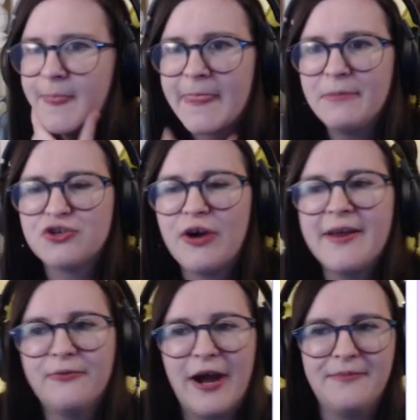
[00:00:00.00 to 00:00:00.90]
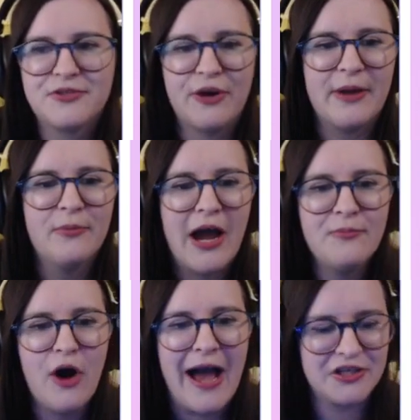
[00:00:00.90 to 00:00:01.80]
Let me try. Right, sorry, I'm not. I'm
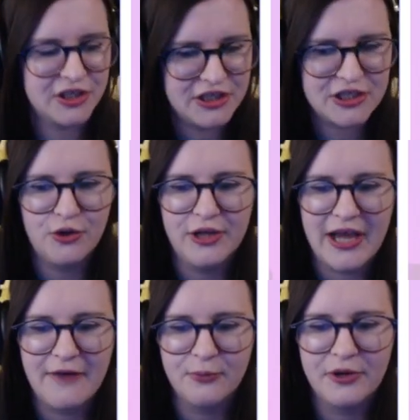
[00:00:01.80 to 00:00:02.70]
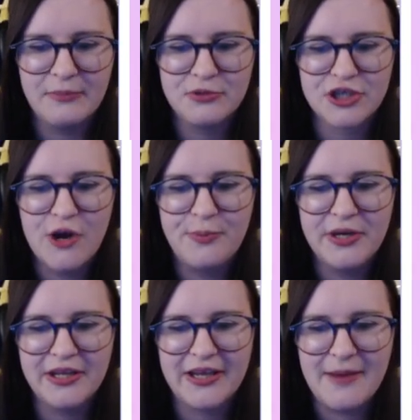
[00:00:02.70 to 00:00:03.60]
not actually stalling everyone. I'm just
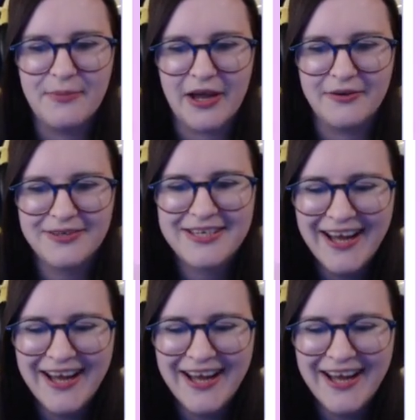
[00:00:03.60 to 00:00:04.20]
opening the game again.